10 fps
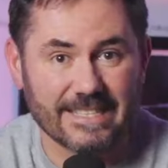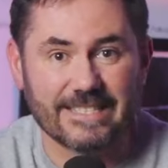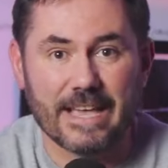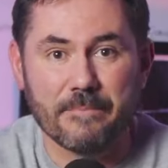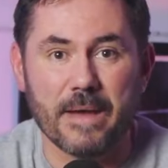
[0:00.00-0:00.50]
the
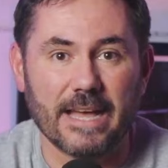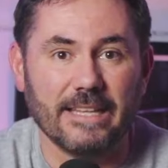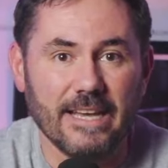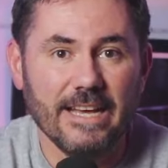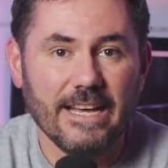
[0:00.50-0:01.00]
same man,
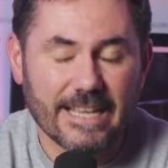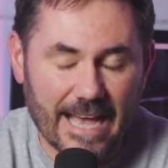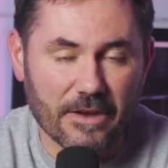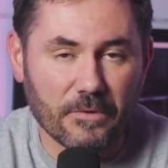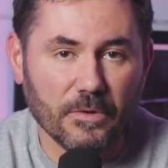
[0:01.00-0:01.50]

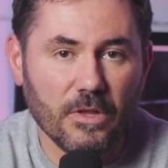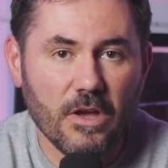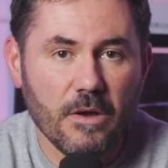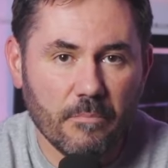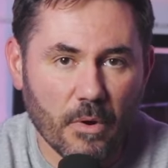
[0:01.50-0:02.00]
Carol
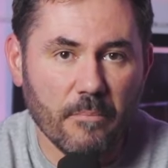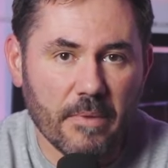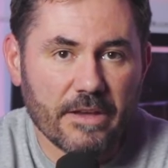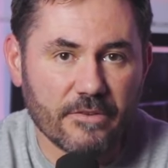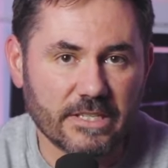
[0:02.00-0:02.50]

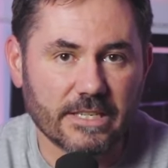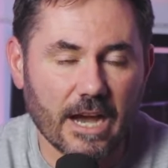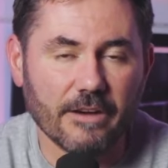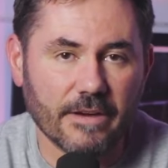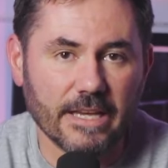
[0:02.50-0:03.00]
Bombay
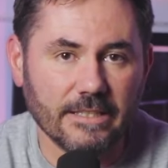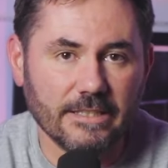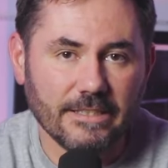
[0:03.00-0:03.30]
Rishave.